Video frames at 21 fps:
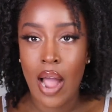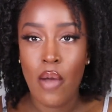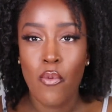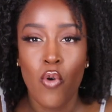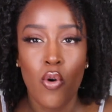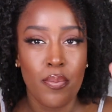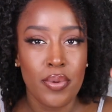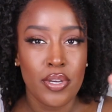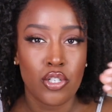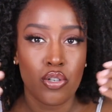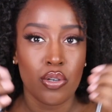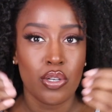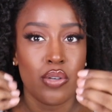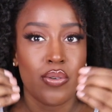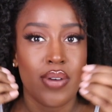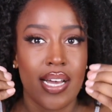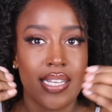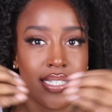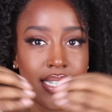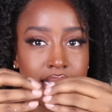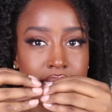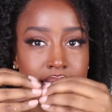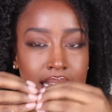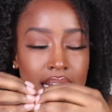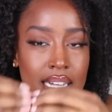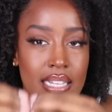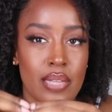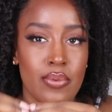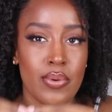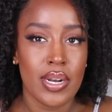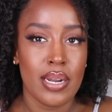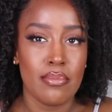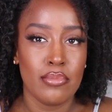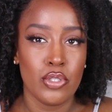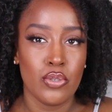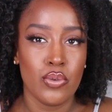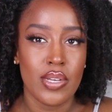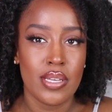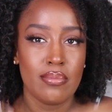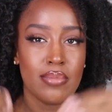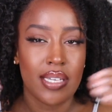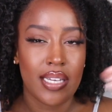I won't be showing you guys exactly what I'm
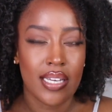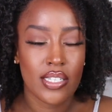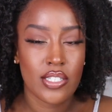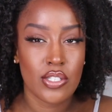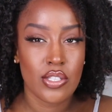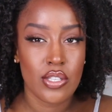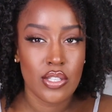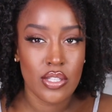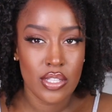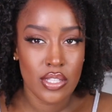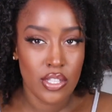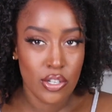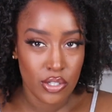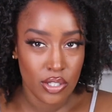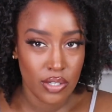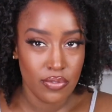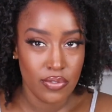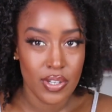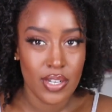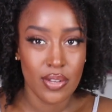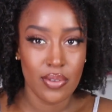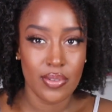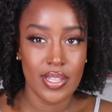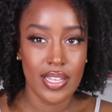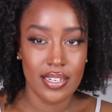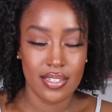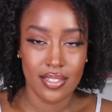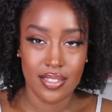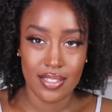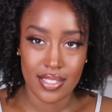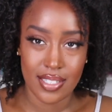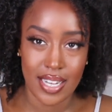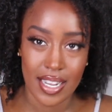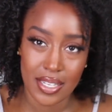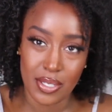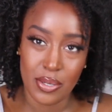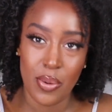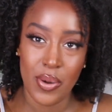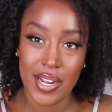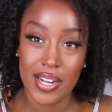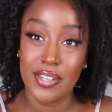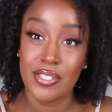doing because there's a video that
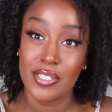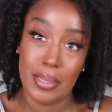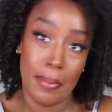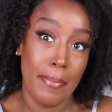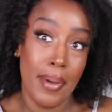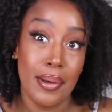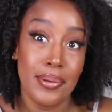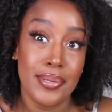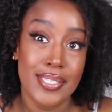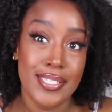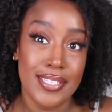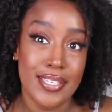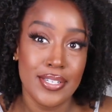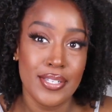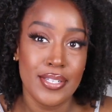does what you're supposed to